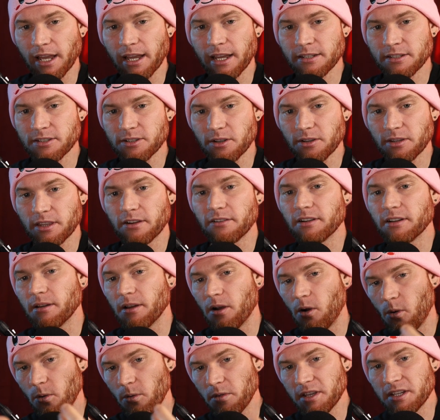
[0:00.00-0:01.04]
And so there are
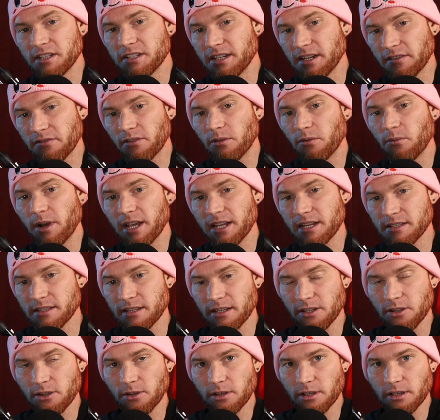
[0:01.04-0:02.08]
all these different ways
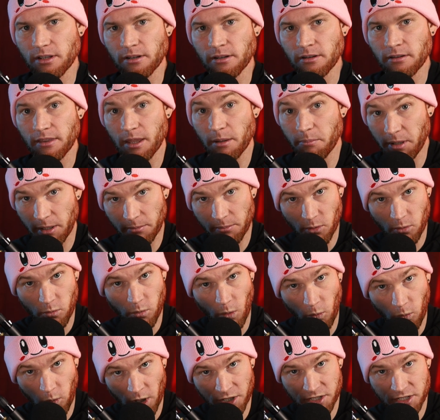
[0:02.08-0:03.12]
that that people
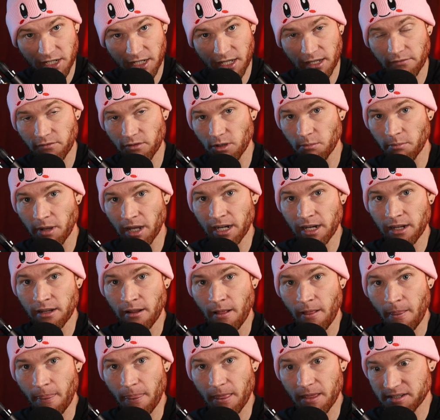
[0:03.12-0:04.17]
will want to give you money.
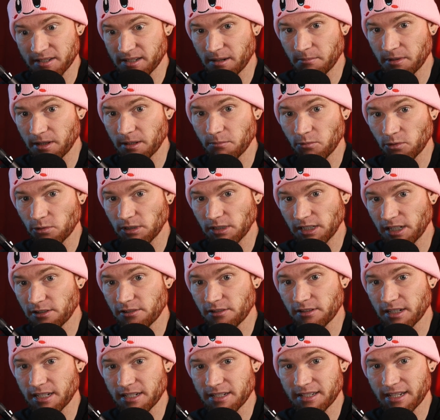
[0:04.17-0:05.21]
Some of them will
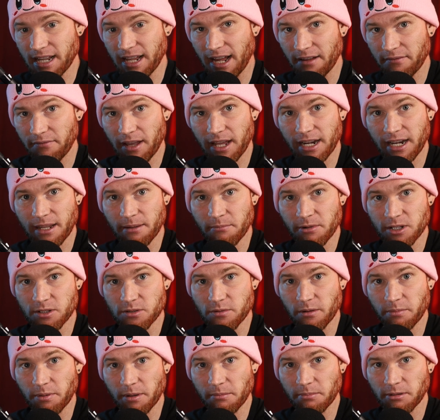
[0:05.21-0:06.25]
literally say, I've had emails
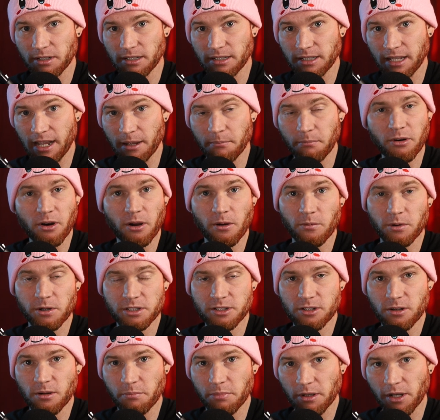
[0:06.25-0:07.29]
where people are like, bro, what's
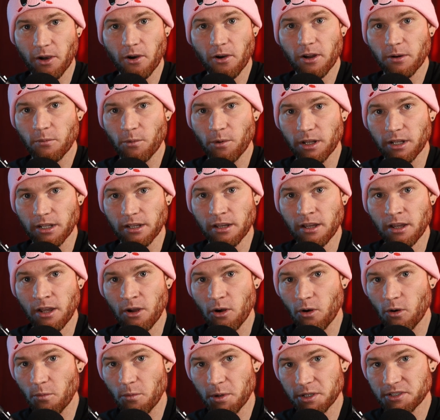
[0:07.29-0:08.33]
your Bitcoin wallet?
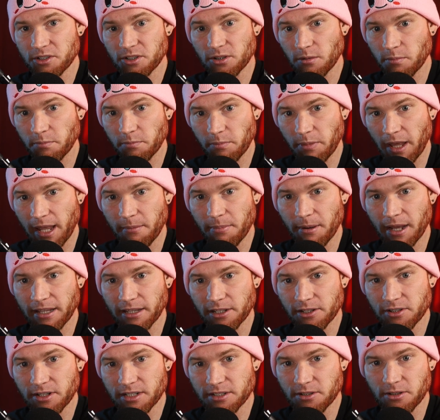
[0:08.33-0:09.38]
Or what's your PayPal
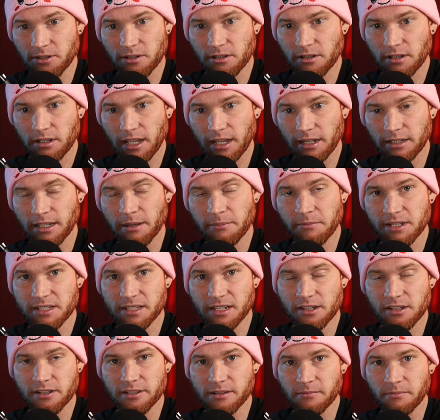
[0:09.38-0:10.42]
address, dude? Like, let me
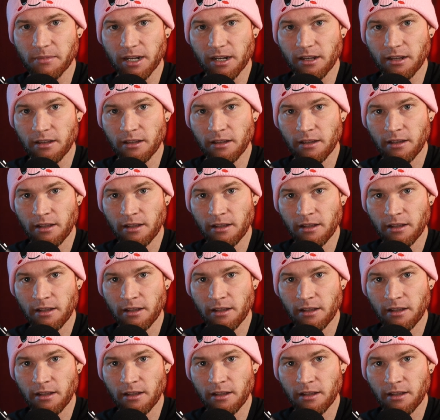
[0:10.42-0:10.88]
send you some money.